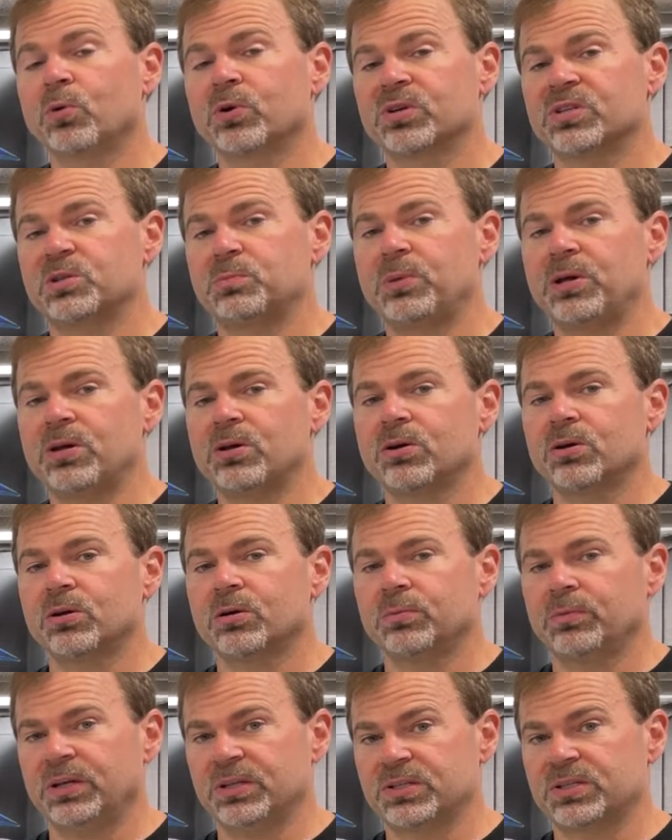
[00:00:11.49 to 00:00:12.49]

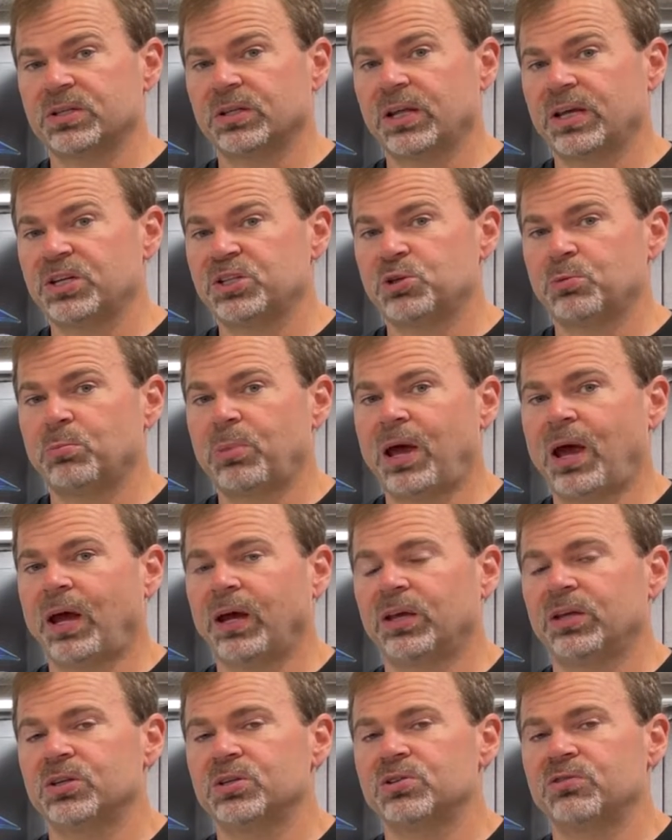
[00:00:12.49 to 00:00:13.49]
4-speaker installation
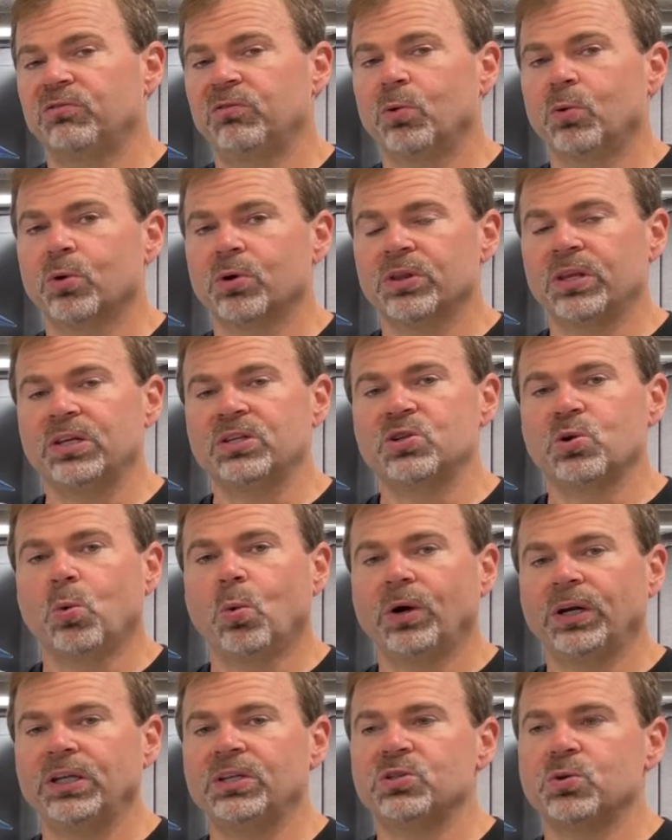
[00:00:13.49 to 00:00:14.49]
package for the
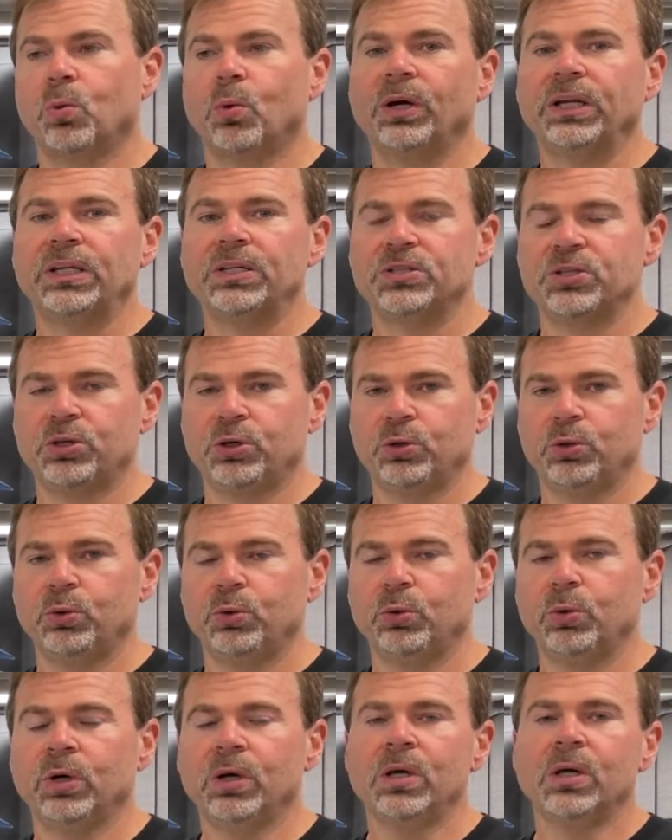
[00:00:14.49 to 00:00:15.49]

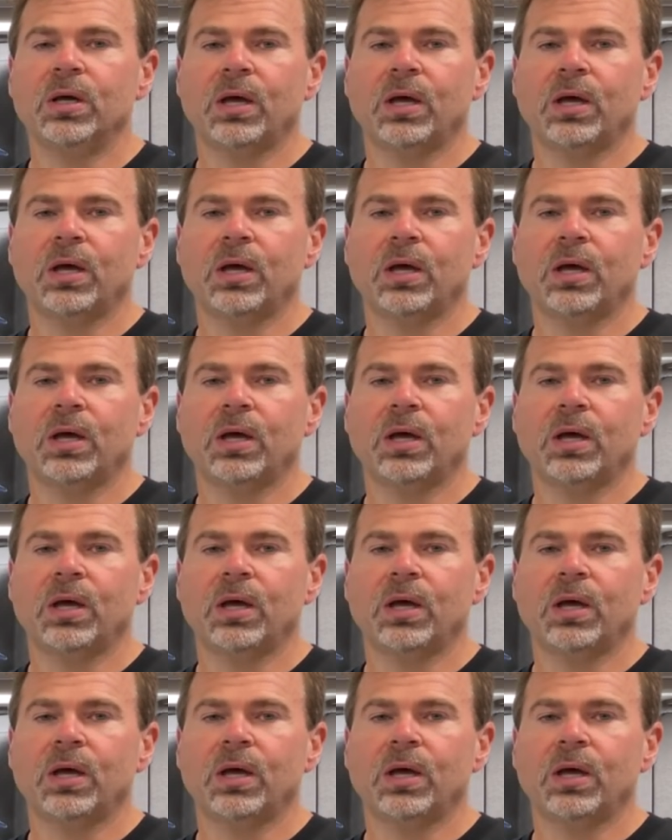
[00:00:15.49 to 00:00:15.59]
2022